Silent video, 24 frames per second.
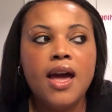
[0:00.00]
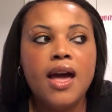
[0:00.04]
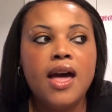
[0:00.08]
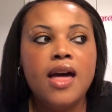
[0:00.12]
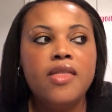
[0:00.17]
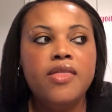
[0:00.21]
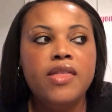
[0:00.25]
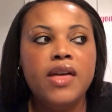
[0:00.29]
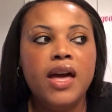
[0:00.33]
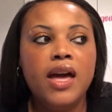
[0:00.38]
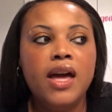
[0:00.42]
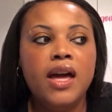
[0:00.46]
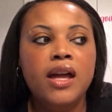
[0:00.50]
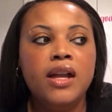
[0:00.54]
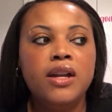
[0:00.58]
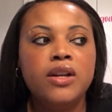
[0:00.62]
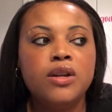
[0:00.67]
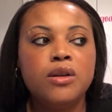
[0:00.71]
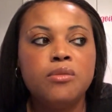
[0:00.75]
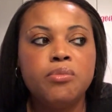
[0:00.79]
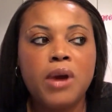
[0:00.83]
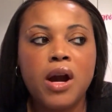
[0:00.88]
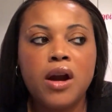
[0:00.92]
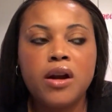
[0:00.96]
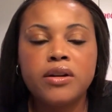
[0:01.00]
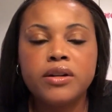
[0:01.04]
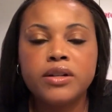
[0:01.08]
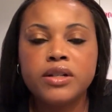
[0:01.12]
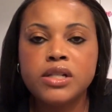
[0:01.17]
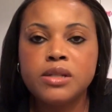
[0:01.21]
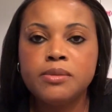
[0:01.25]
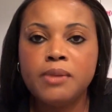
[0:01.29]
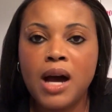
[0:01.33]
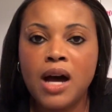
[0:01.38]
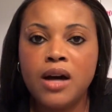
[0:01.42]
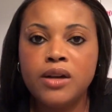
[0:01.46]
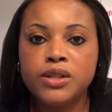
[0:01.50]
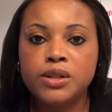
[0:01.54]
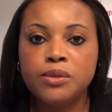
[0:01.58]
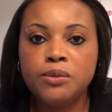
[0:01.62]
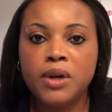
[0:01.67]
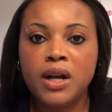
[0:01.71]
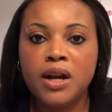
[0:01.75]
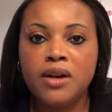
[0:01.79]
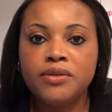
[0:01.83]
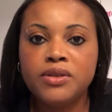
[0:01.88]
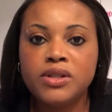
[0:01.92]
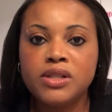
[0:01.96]
And then your partner, spouse,
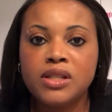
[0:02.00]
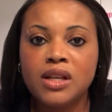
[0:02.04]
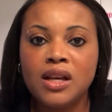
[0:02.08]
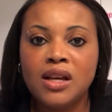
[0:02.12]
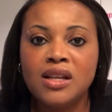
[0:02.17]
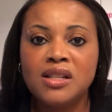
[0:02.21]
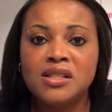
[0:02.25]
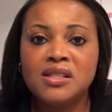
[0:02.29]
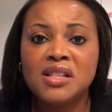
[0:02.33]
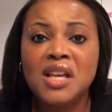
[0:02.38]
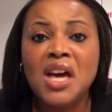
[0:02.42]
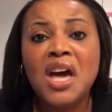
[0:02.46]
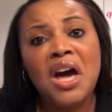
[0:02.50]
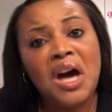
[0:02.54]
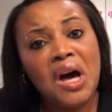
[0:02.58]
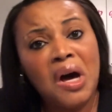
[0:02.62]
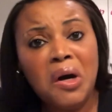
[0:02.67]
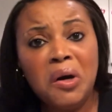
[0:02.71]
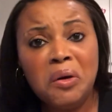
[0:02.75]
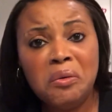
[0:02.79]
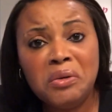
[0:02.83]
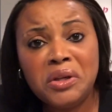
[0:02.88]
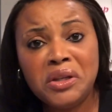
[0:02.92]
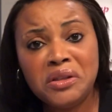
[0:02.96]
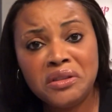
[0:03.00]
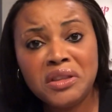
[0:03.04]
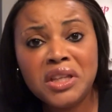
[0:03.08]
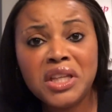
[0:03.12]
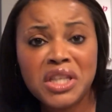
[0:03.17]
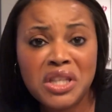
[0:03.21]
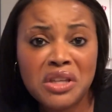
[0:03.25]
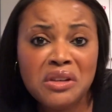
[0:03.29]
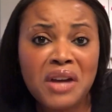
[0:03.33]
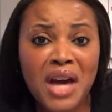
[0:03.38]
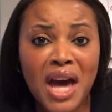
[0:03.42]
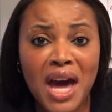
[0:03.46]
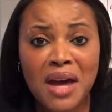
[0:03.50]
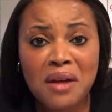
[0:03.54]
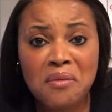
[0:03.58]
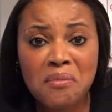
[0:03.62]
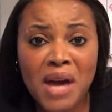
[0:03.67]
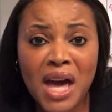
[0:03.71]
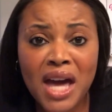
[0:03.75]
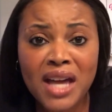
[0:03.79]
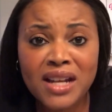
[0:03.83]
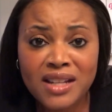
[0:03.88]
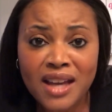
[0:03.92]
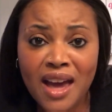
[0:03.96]
whatever says, oh, well, you think you had a
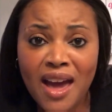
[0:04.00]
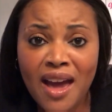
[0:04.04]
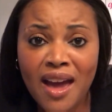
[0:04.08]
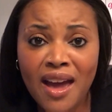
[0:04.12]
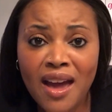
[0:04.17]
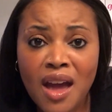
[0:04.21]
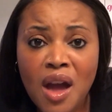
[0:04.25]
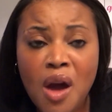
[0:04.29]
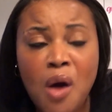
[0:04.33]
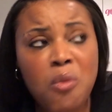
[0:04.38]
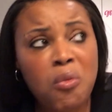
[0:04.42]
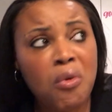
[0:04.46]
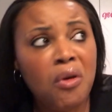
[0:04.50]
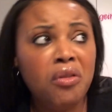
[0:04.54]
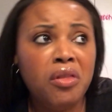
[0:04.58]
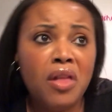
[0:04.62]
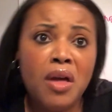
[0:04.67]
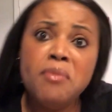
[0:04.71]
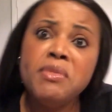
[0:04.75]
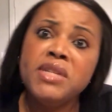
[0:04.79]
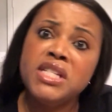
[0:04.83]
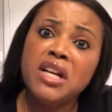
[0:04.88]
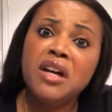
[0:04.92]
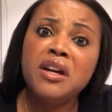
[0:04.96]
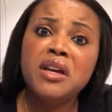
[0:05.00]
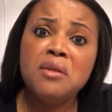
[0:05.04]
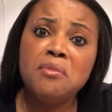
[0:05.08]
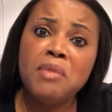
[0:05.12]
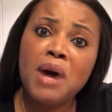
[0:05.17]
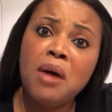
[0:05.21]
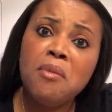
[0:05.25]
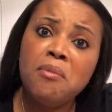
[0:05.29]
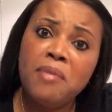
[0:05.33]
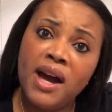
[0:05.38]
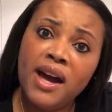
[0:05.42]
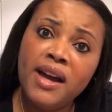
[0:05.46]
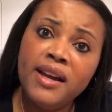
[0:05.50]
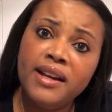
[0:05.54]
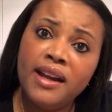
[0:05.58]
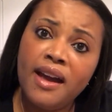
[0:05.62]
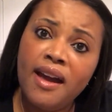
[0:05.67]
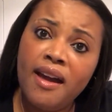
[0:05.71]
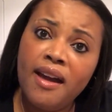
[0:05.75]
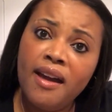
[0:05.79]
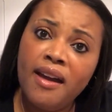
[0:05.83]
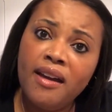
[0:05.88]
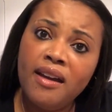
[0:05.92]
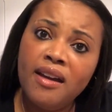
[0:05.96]
bad day? Well, let me tell you about my
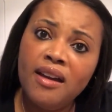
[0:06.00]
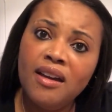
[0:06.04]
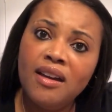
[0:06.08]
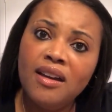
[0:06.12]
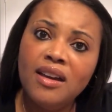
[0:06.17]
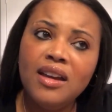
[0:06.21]
day.